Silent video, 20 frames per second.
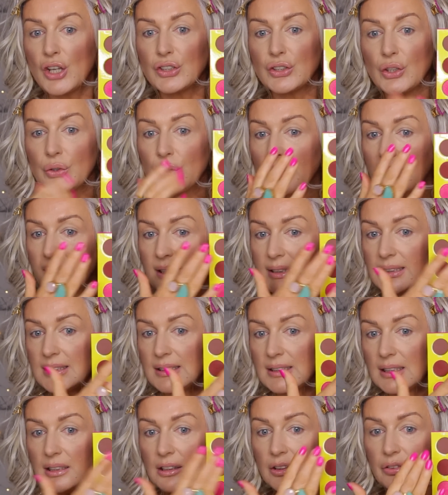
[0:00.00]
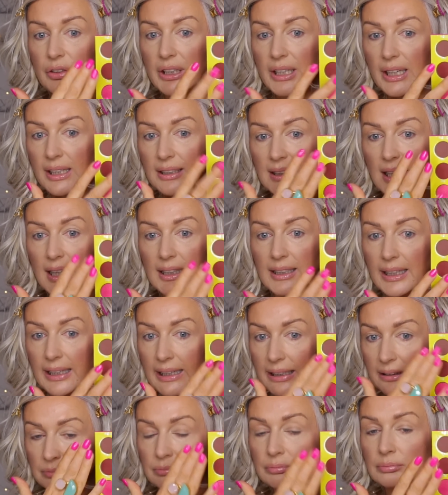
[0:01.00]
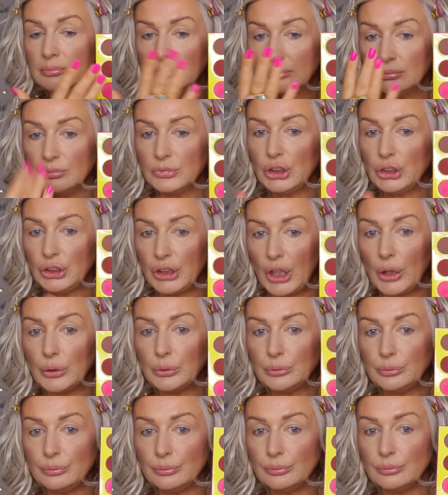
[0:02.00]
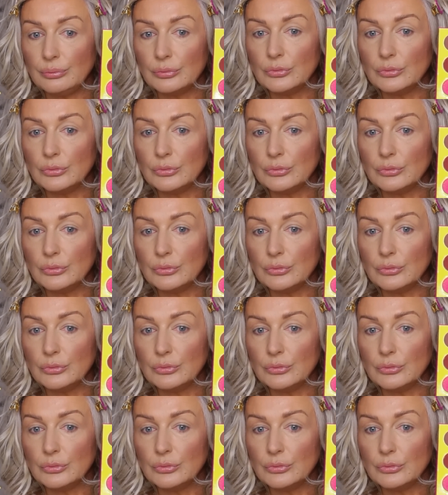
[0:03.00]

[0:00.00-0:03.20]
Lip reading: So you can still create like a, you know,